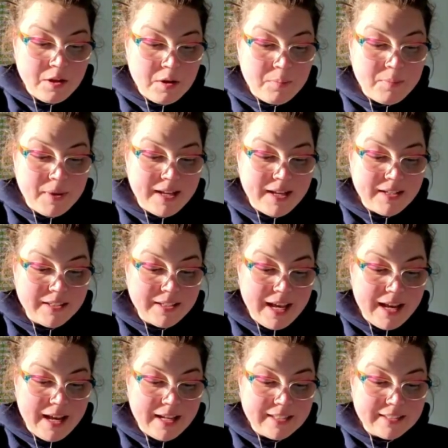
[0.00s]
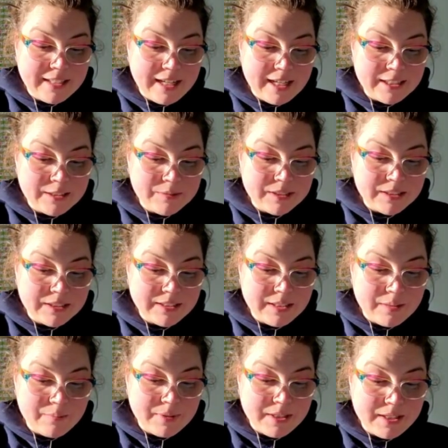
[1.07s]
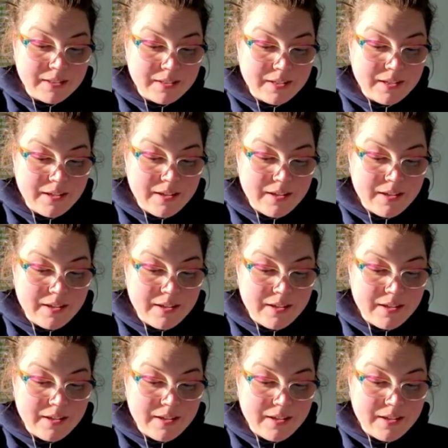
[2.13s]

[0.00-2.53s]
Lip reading: may indicate an attachment to something